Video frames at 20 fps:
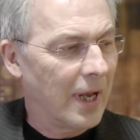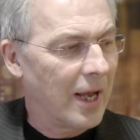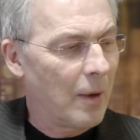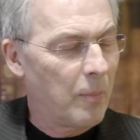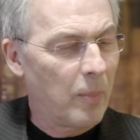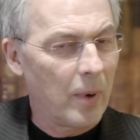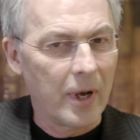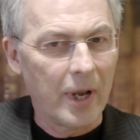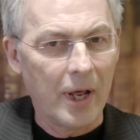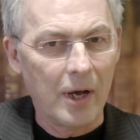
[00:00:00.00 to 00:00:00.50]
a
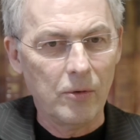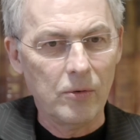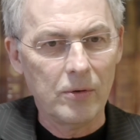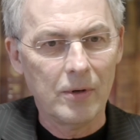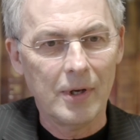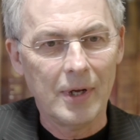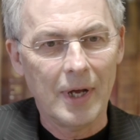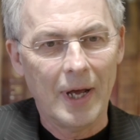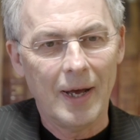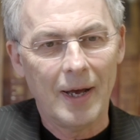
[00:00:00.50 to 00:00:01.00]
couple now.
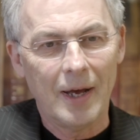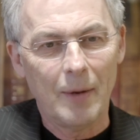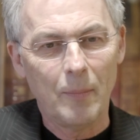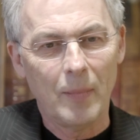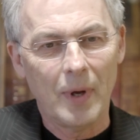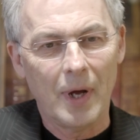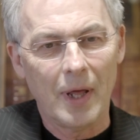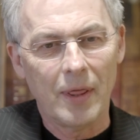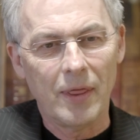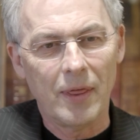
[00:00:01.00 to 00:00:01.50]

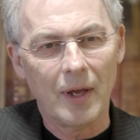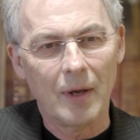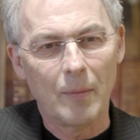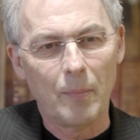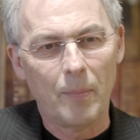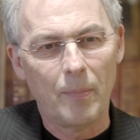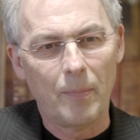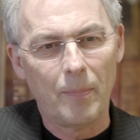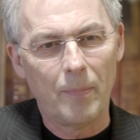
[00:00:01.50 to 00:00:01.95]
I think